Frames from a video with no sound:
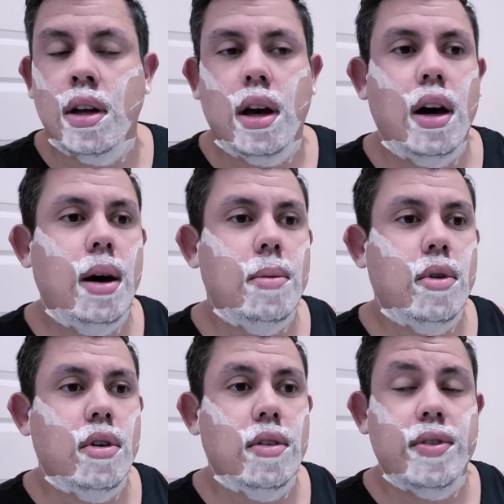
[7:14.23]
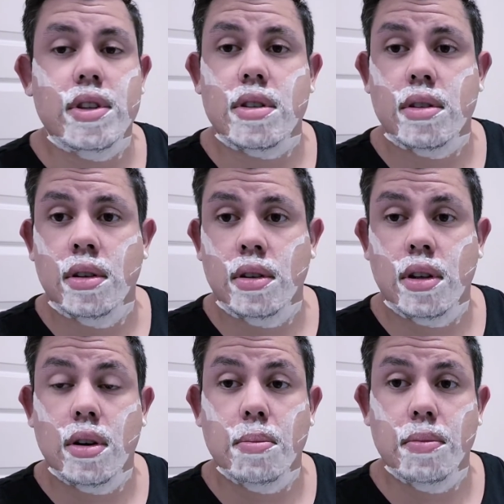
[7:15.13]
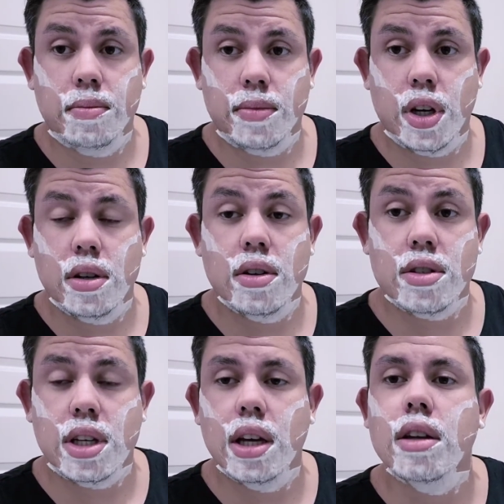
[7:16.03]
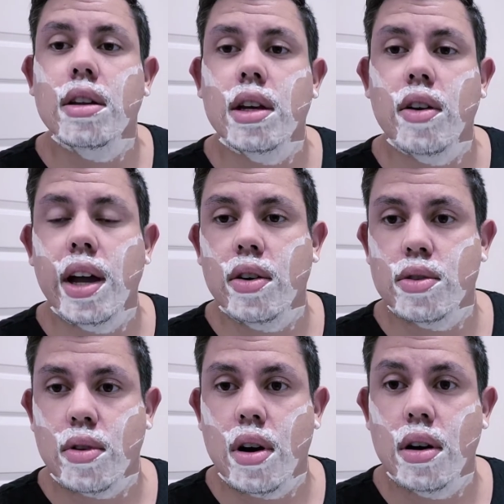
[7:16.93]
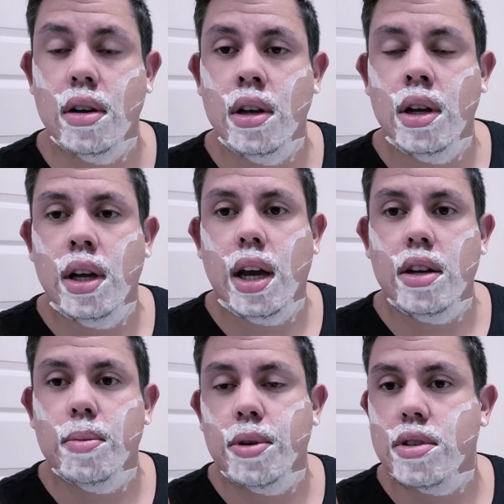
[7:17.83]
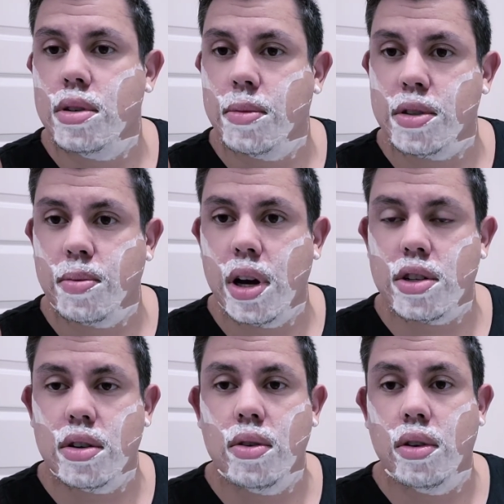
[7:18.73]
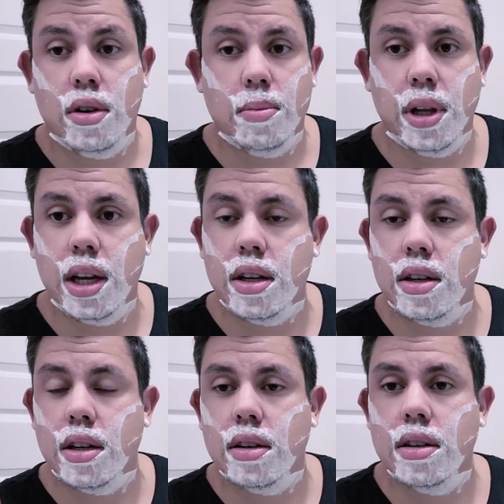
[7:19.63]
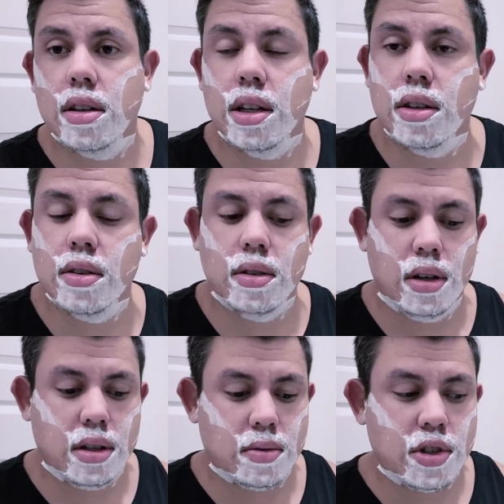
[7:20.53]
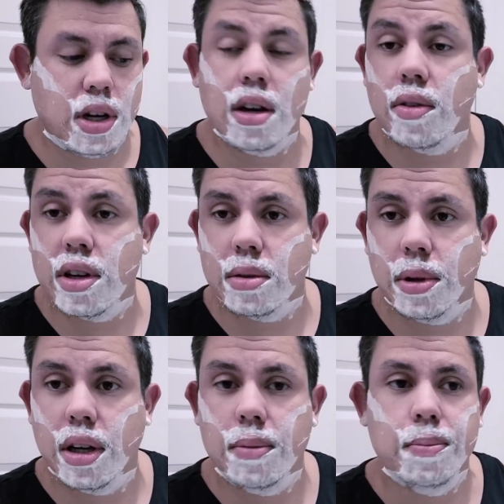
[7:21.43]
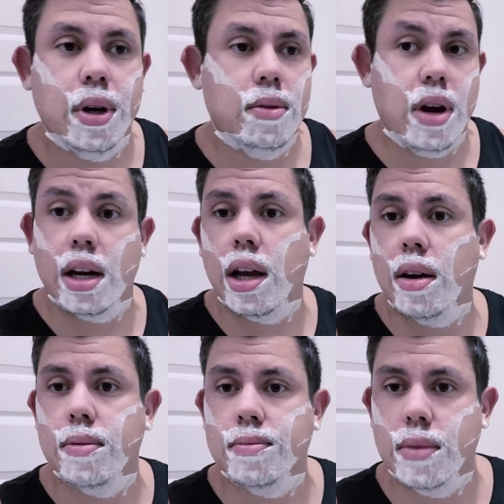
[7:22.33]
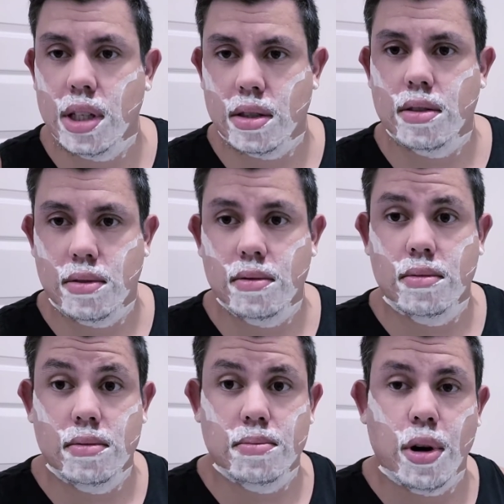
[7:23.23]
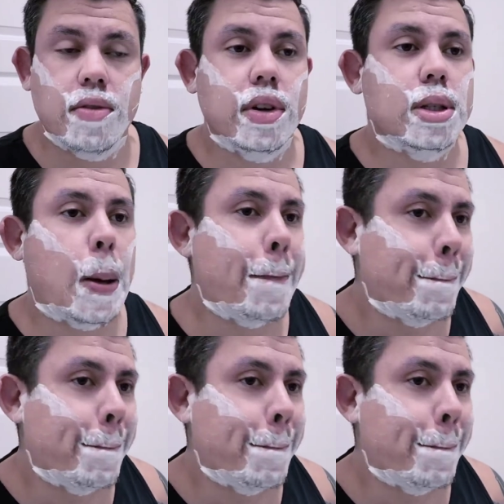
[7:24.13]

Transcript: um, or if it's, you know, cutting your skin, then your angle's wrong, and you're putting too much pressure, or your blade, you need, you need to uh, switch out your razor blade. But right now, it's perfect.